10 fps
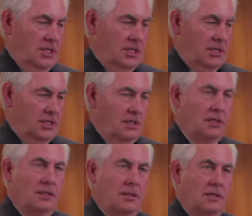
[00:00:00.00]
there have
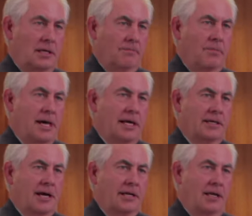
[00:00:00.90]
been a number of
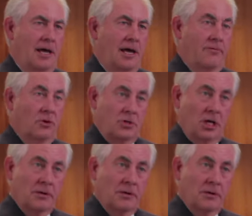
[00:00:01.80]
good studies